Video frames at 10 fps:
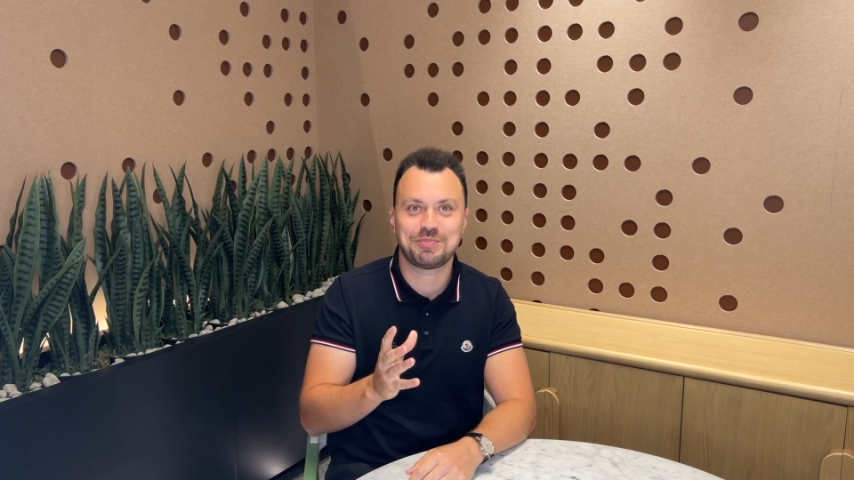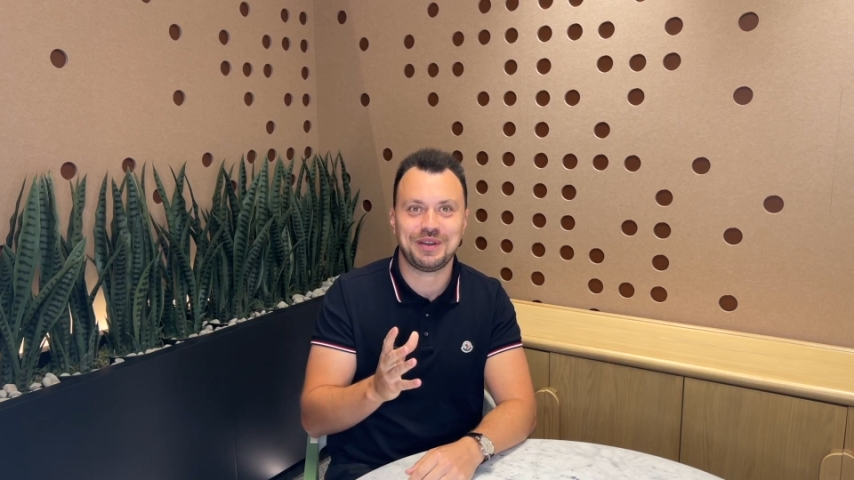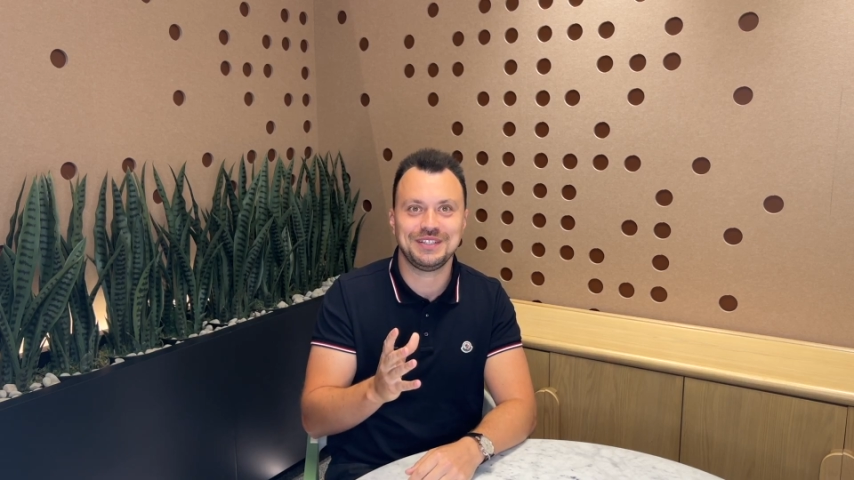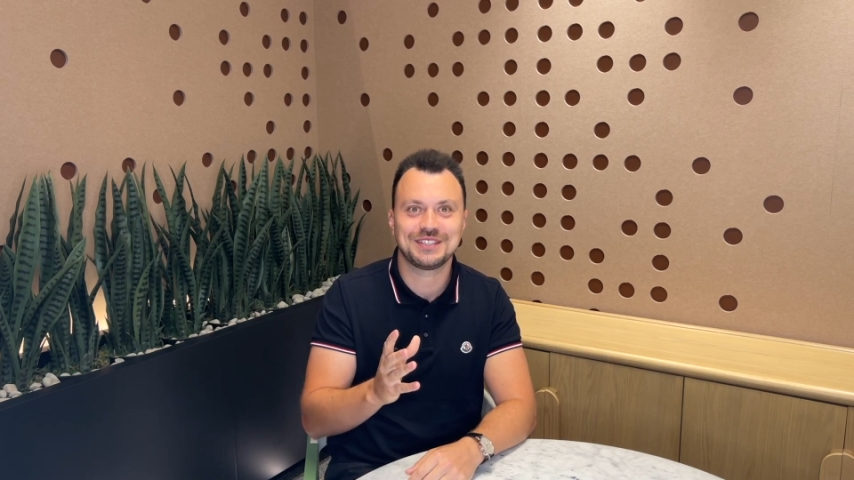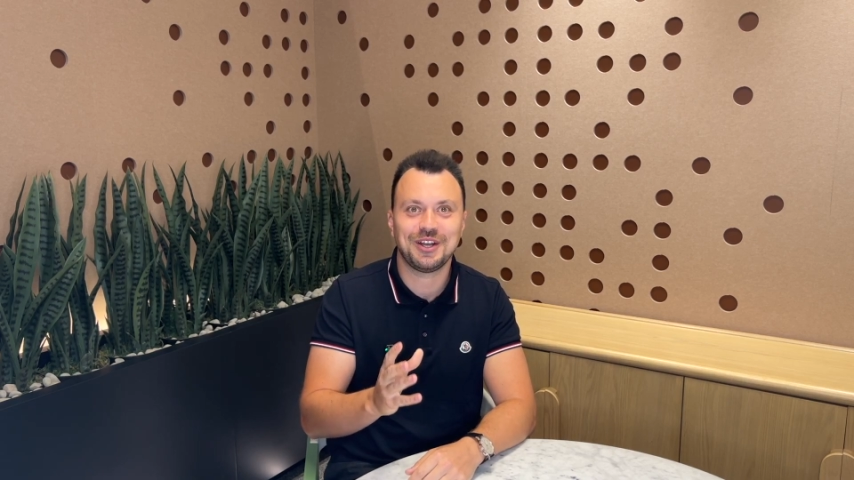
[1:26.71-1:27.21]

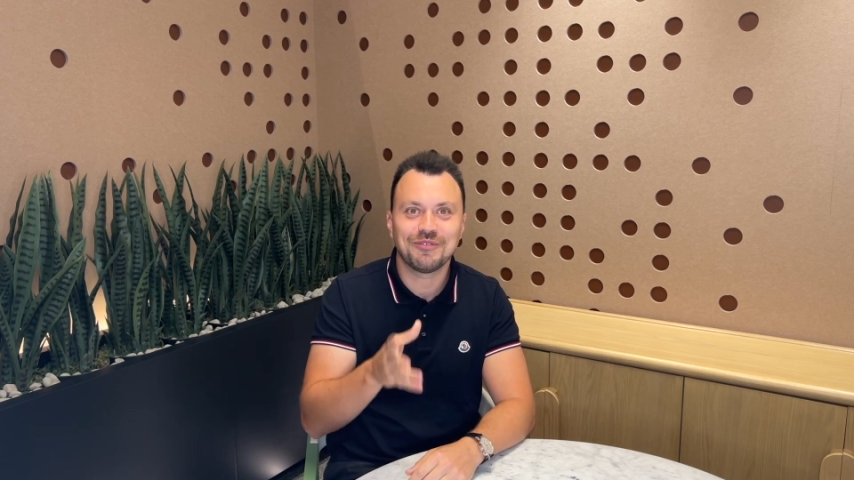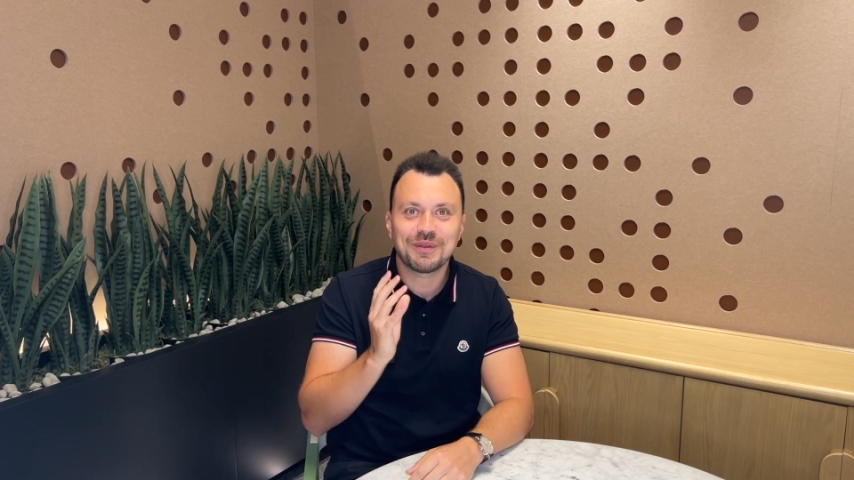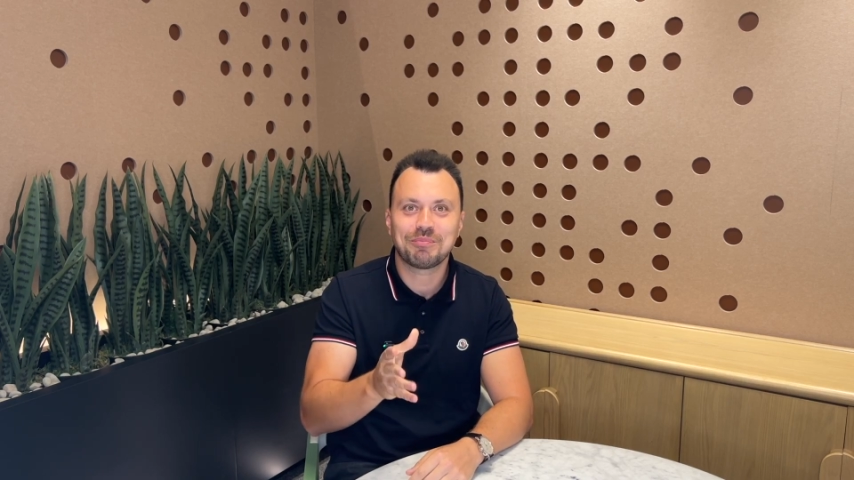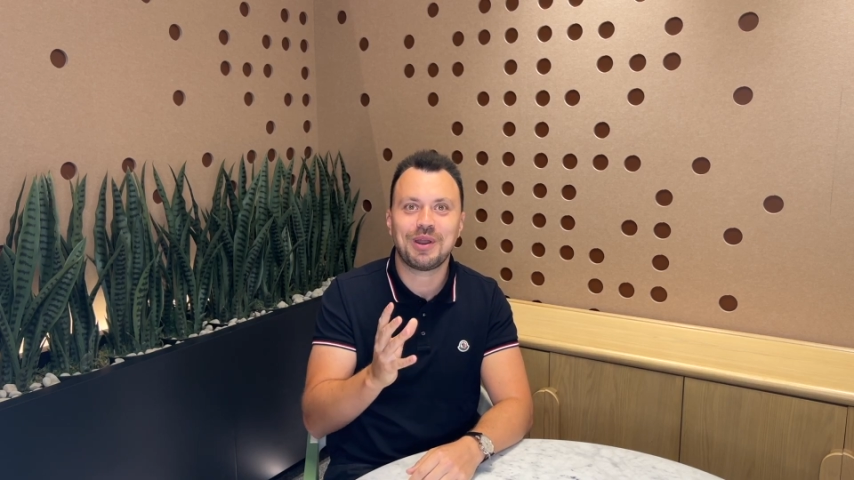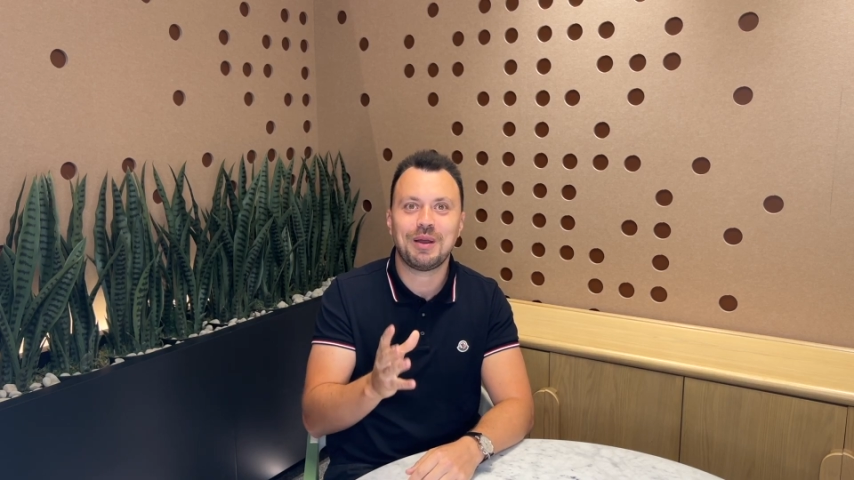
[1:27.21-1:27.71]
price of
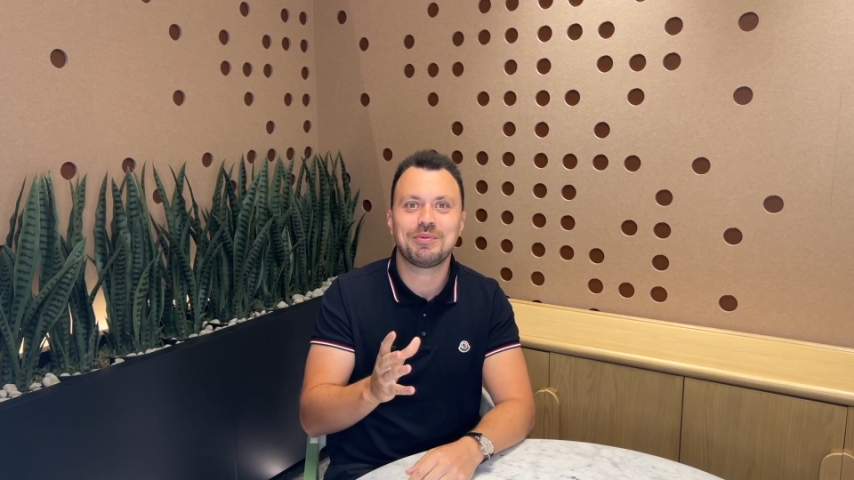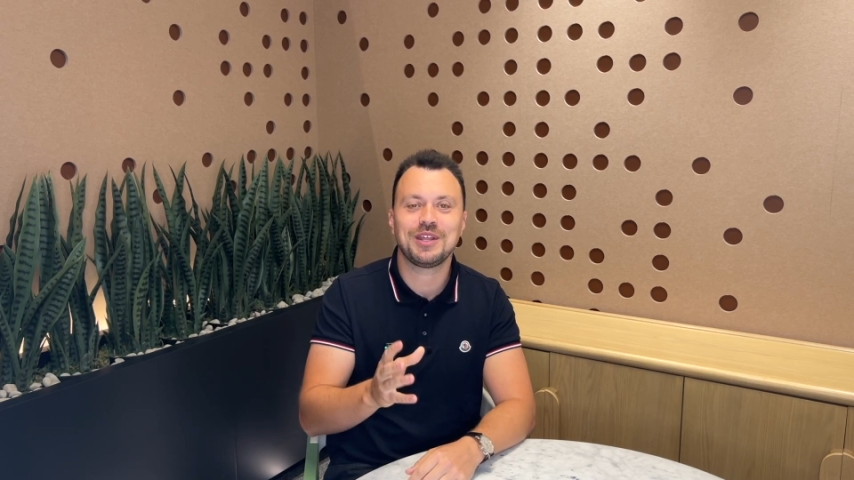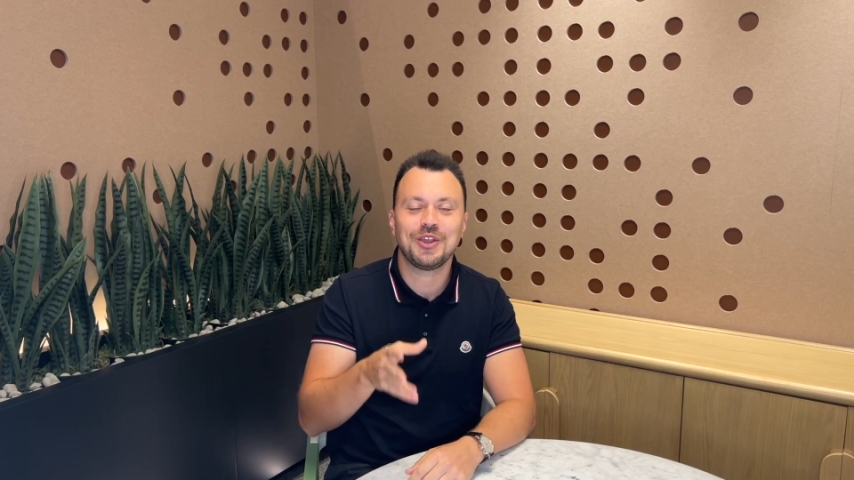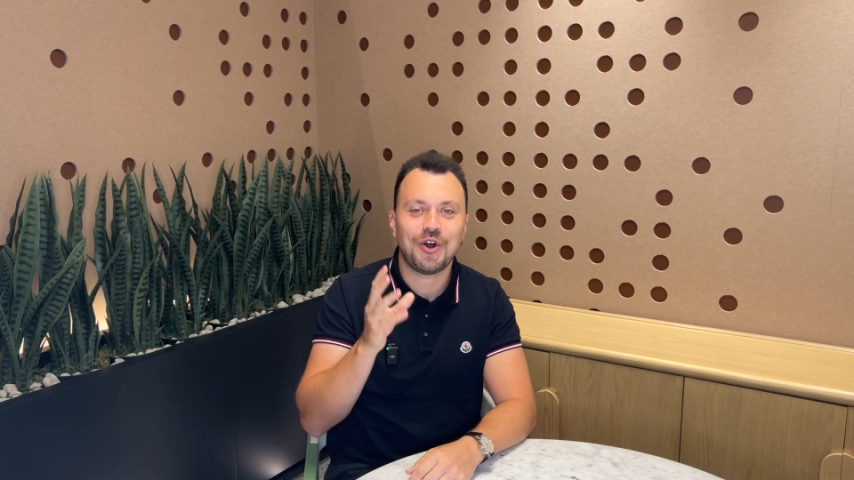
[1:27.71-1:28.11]
the property